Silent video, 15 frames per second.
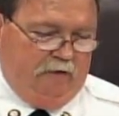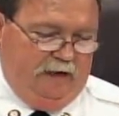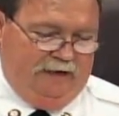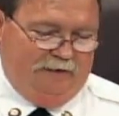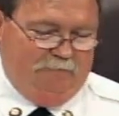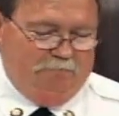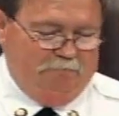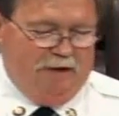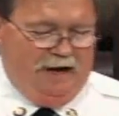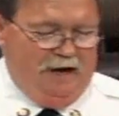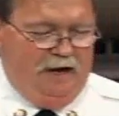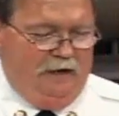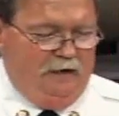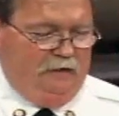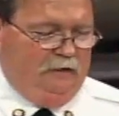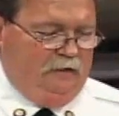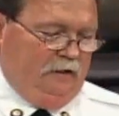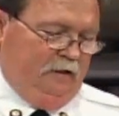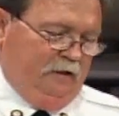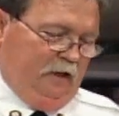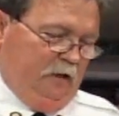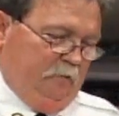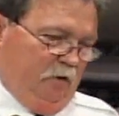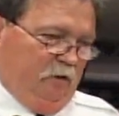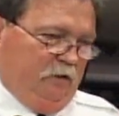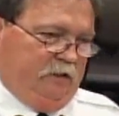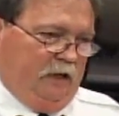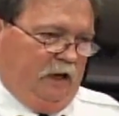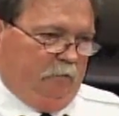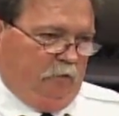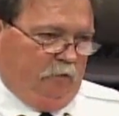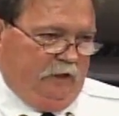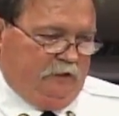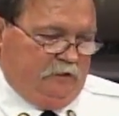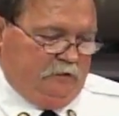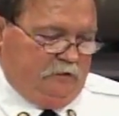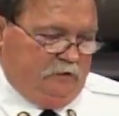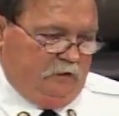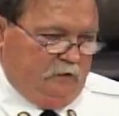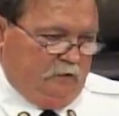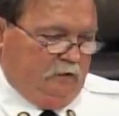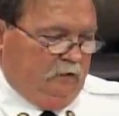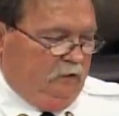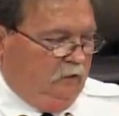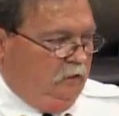a combined emergency operations center.